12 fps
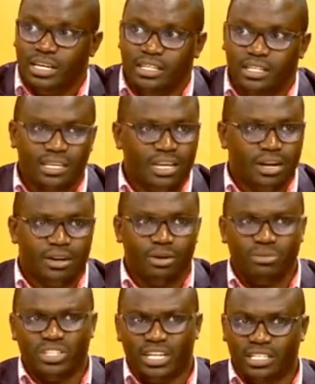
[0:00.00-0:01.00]
And the year
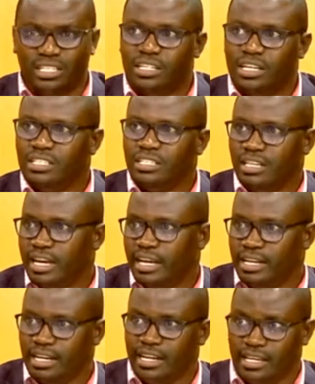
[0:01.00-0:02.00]
around
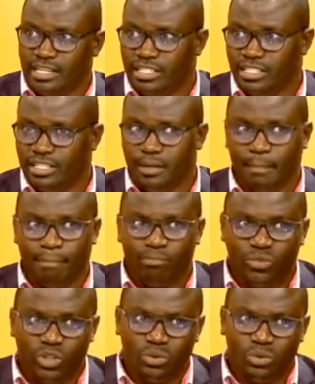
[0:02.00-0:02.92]
1989 and 90, mm -hmm.